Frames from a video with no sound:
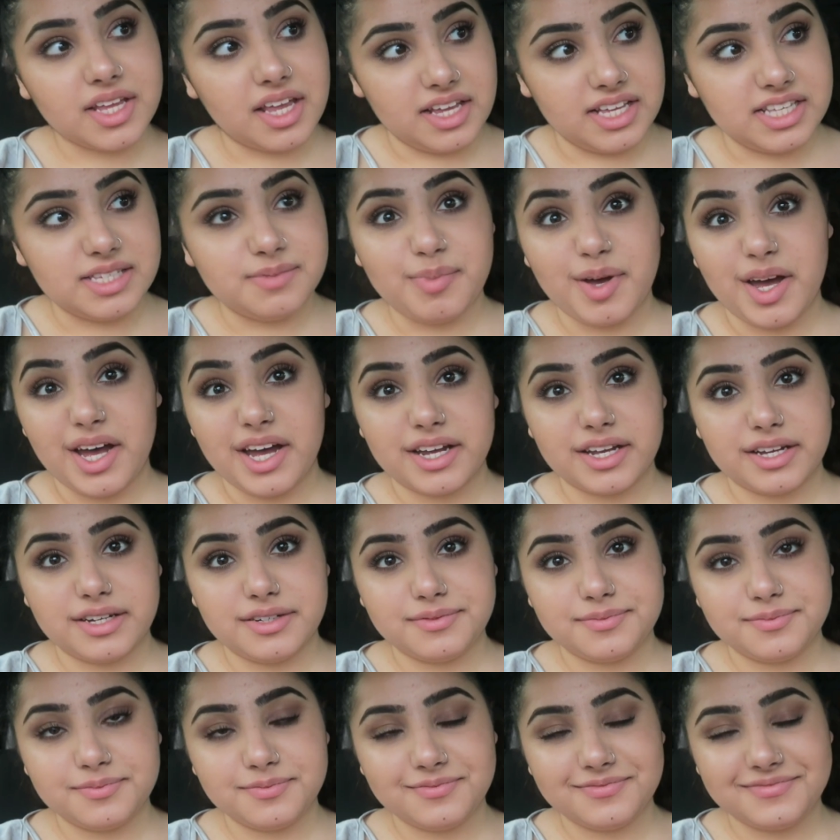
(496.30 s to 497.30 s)
it's back.
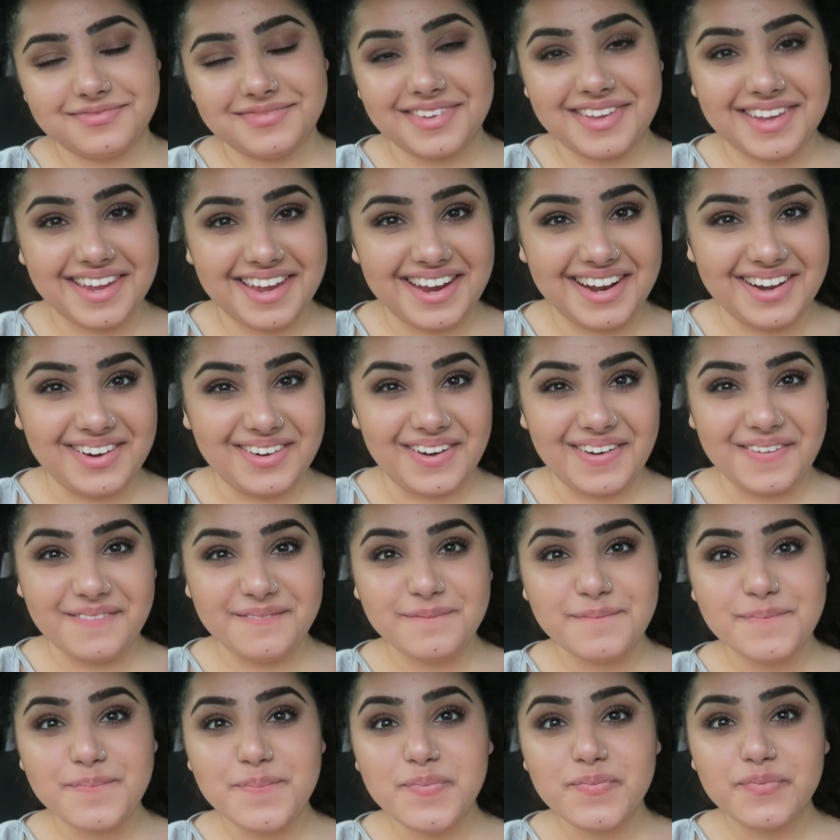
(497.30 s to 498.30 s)
Anyway,
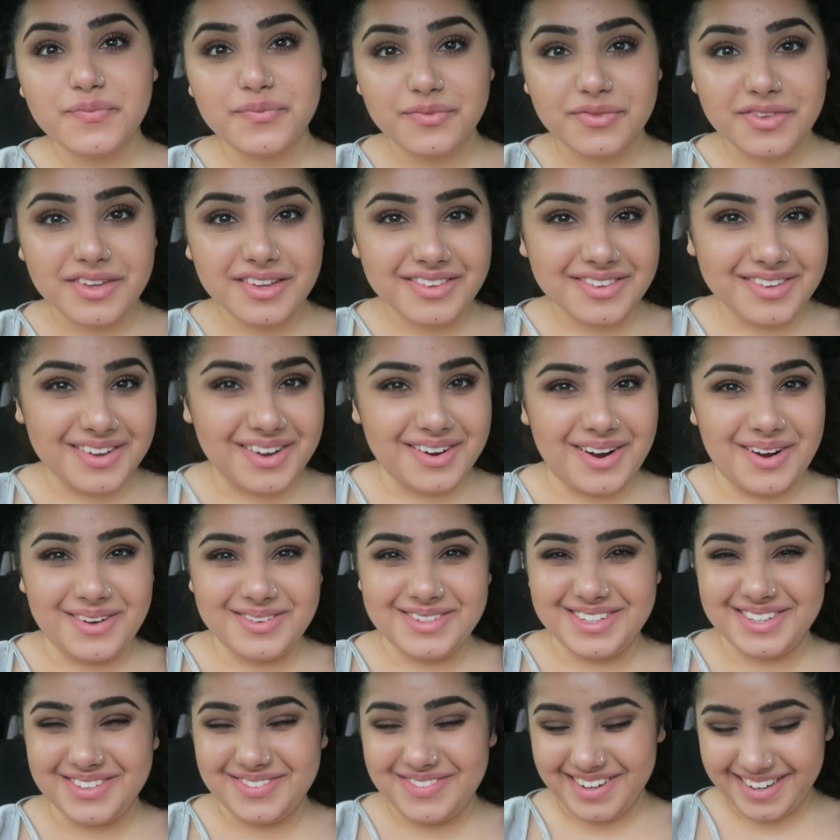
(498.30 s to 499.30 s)
so
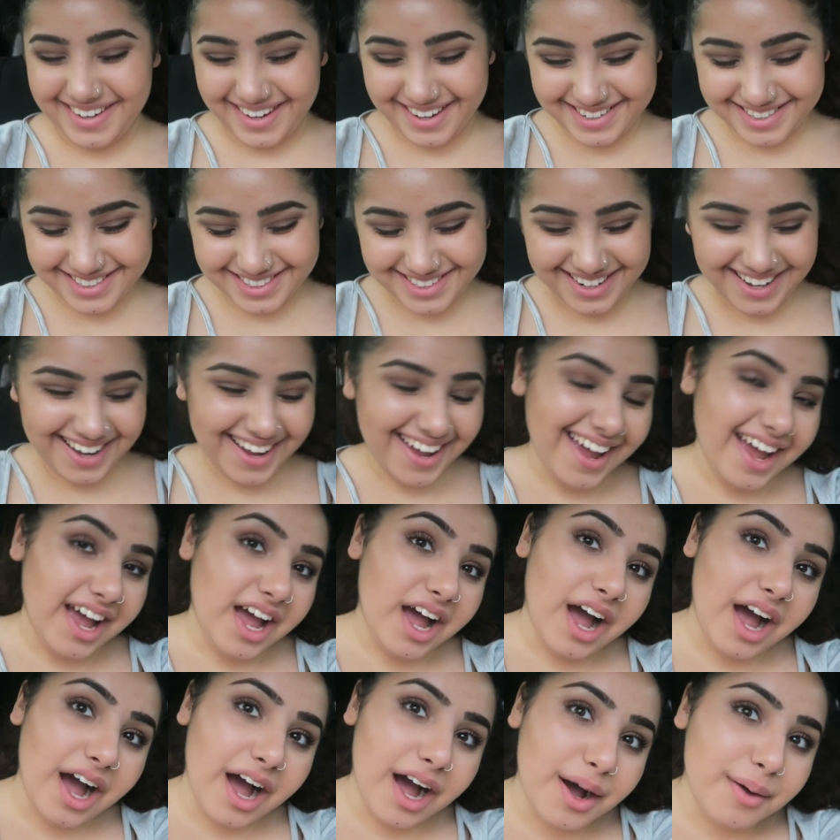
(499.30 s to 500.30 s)
onto the foundation.
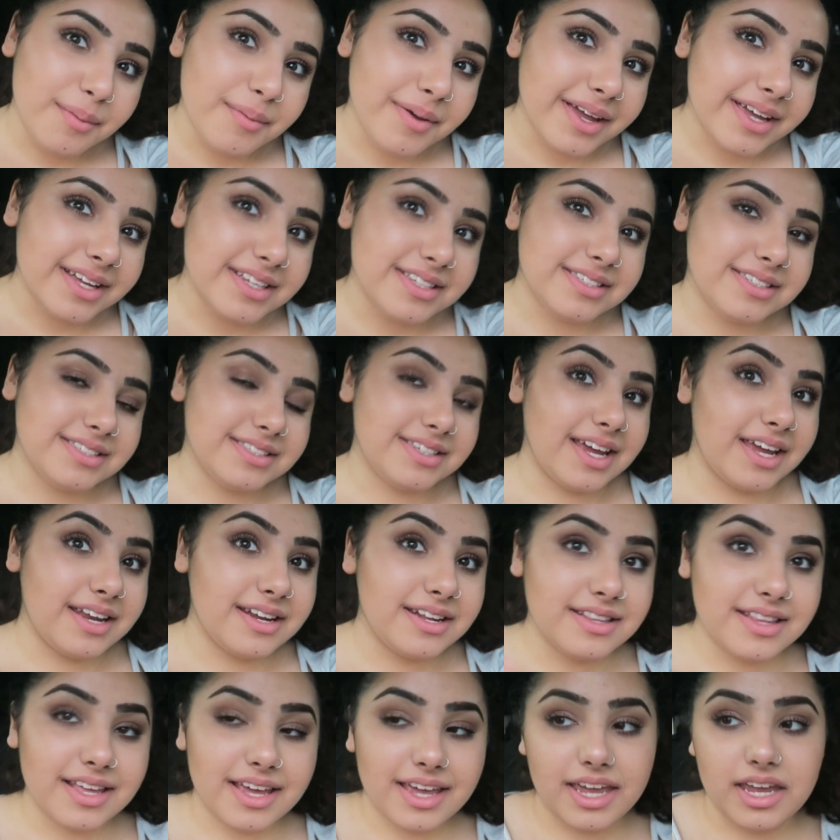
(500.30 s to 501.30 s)
It's
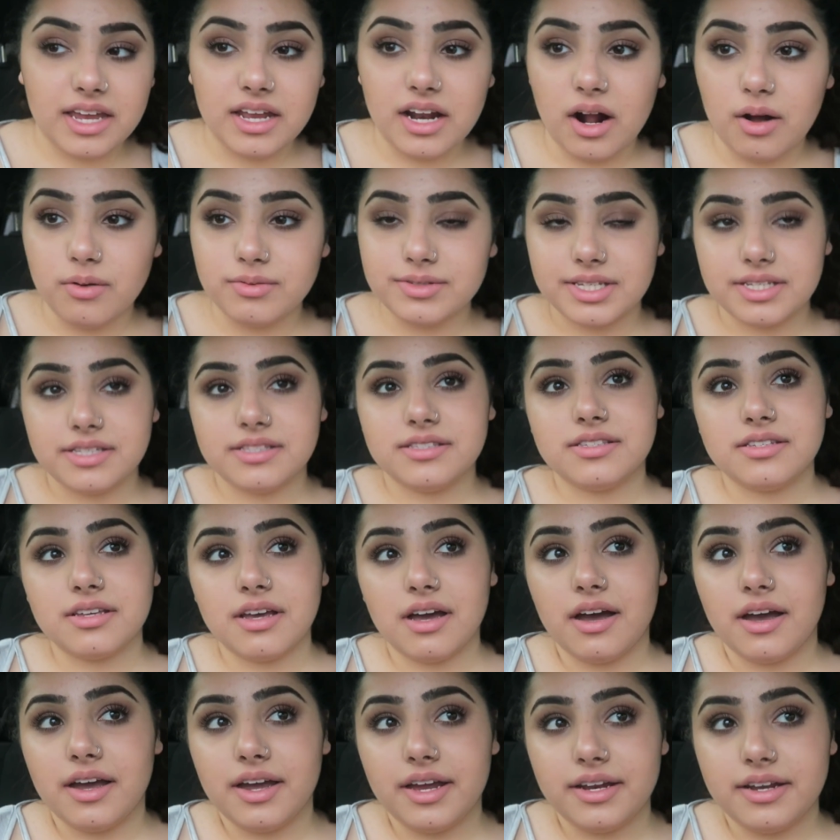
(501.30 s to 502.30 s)
standard the heat. I was
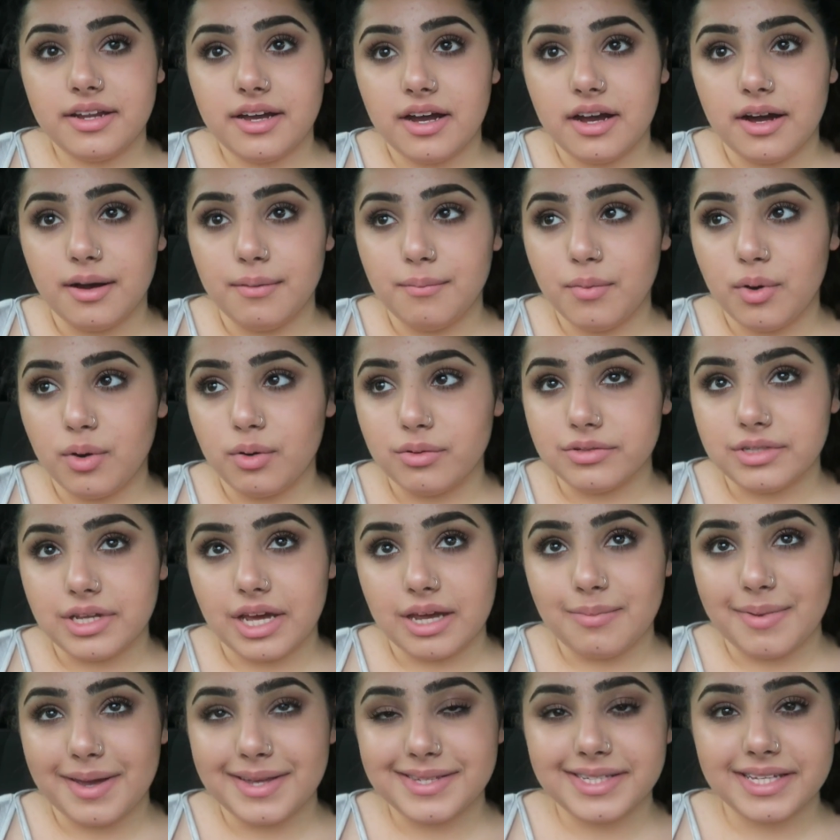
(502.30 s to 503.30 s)
inside all
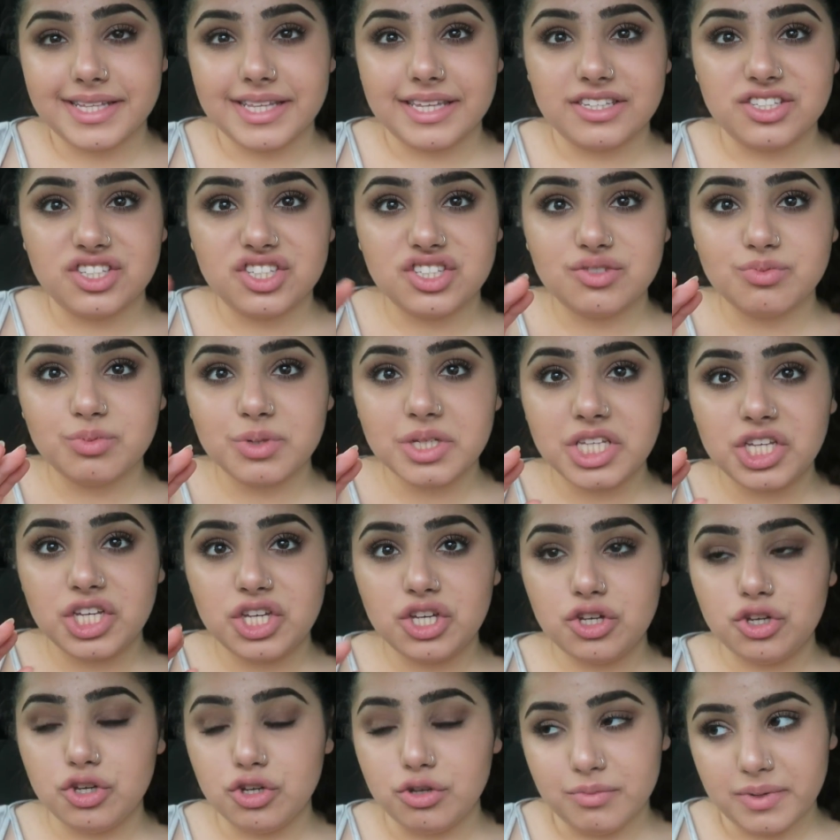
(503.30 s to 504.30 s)
day basically. It's just really
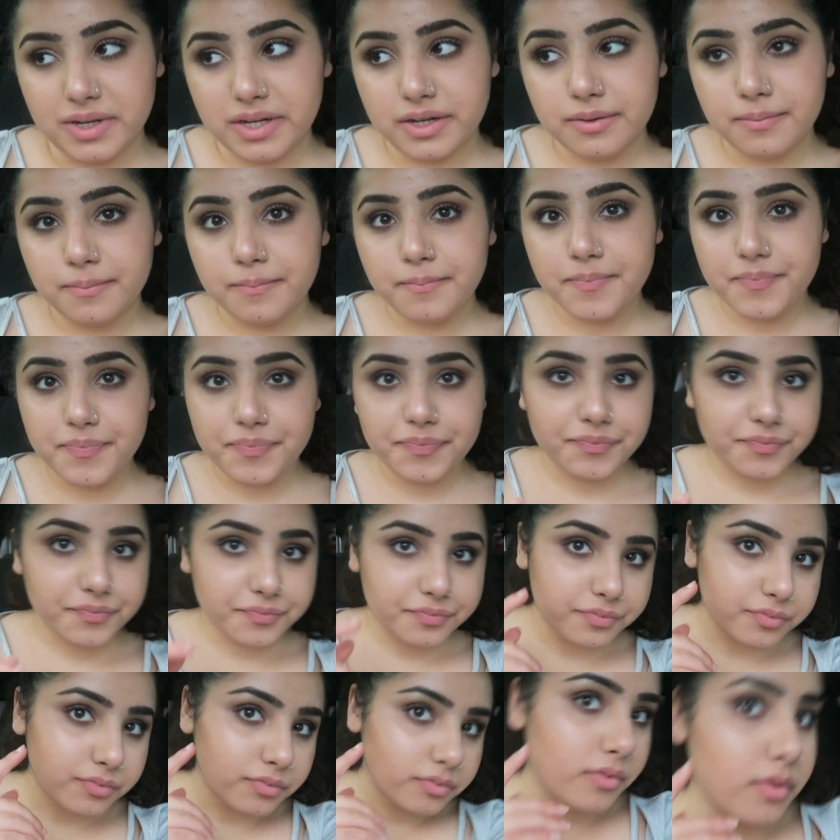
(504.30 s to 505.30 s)
humid,
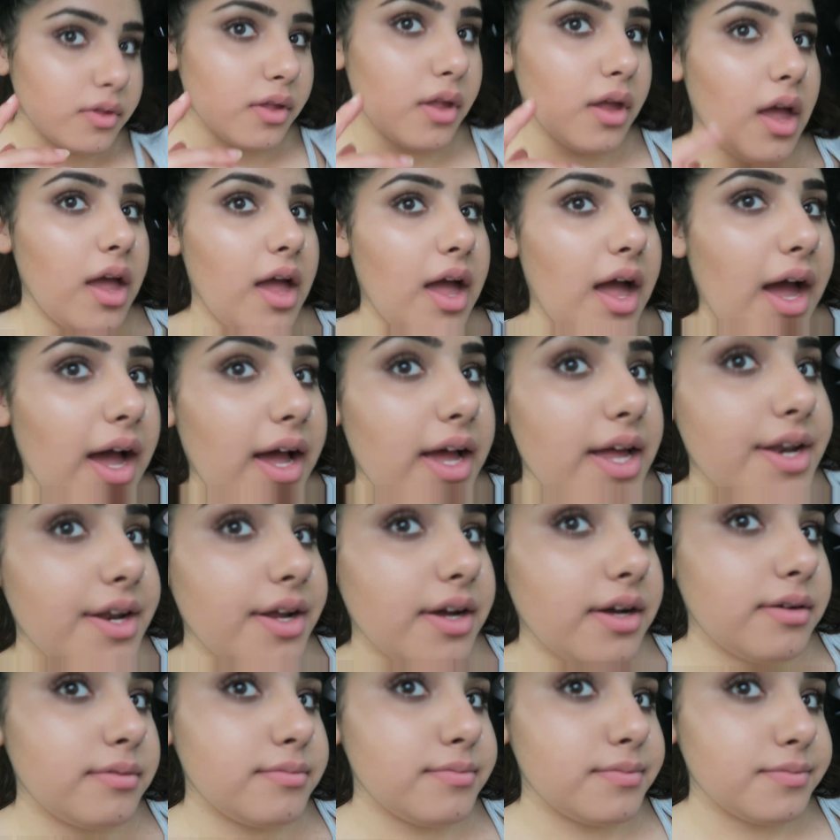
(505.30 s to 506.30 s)
and
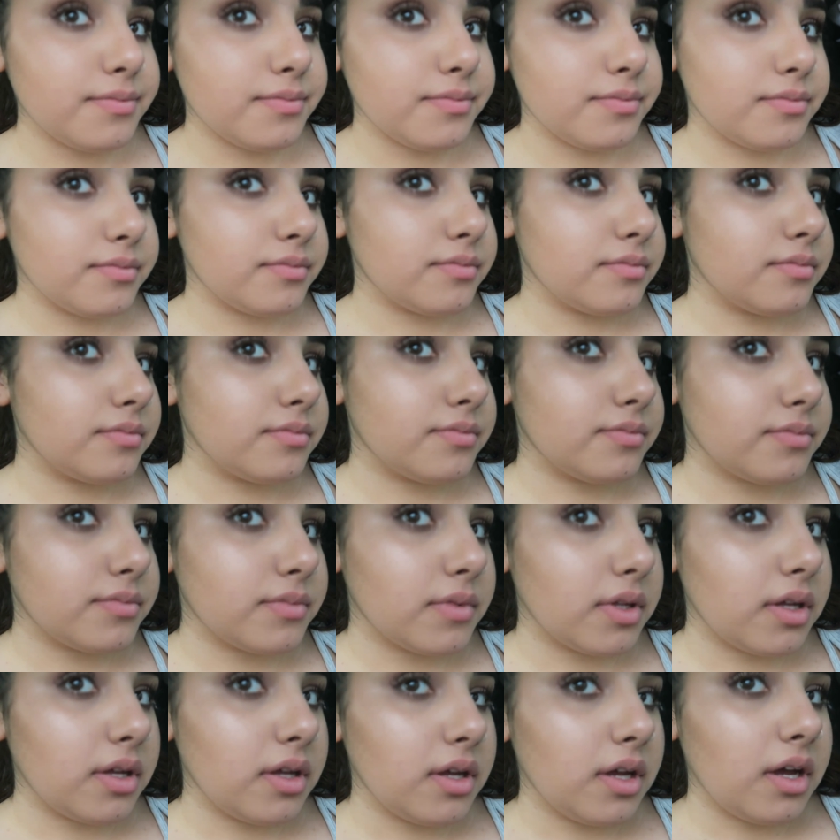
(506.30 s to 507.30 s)
I
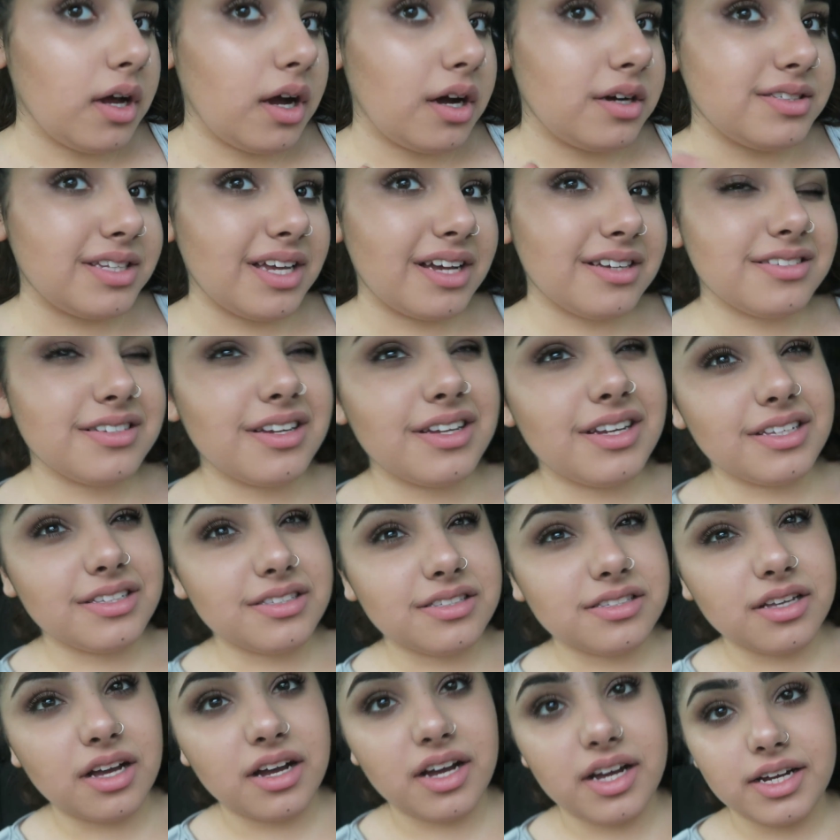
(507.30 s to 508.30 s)
was outside,
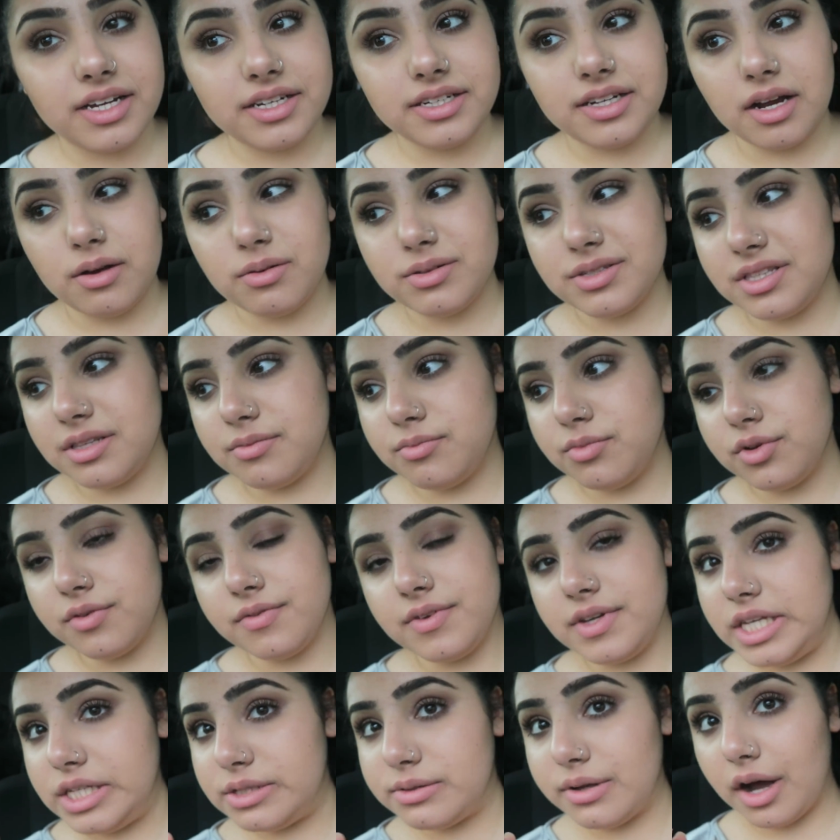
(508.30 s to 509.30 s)
inside. I was in the
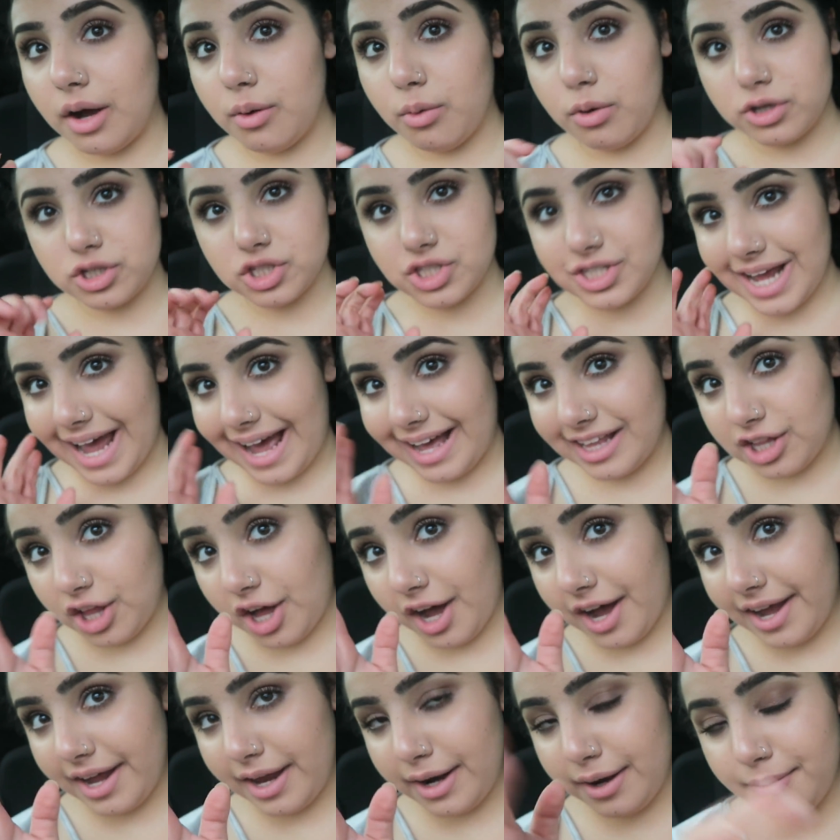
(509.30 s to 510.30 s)
movies. I watched
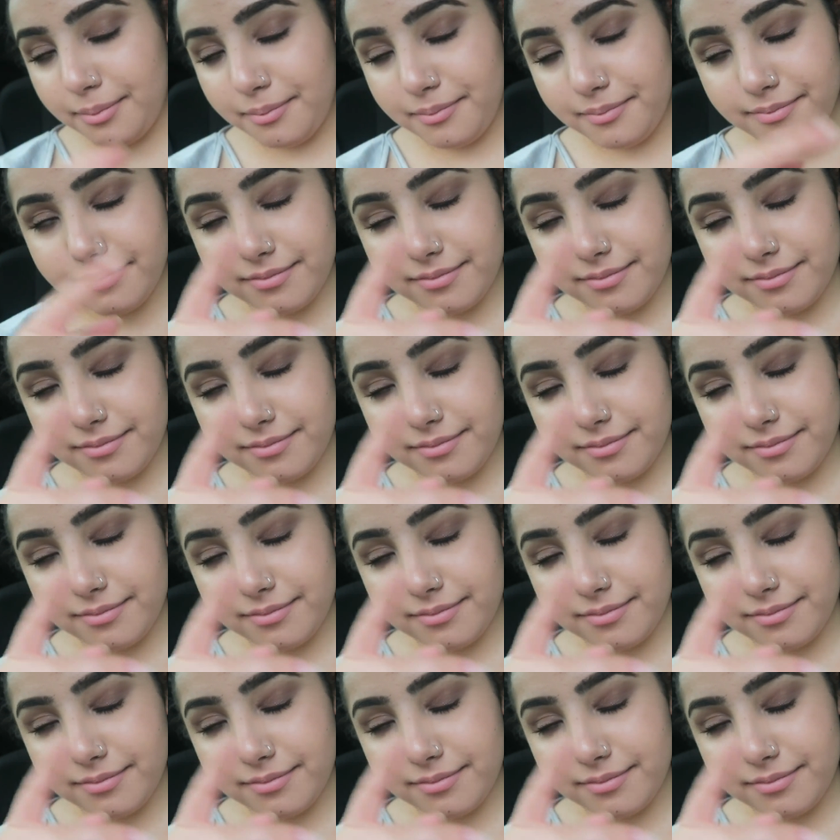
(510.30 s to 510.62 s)
Allied.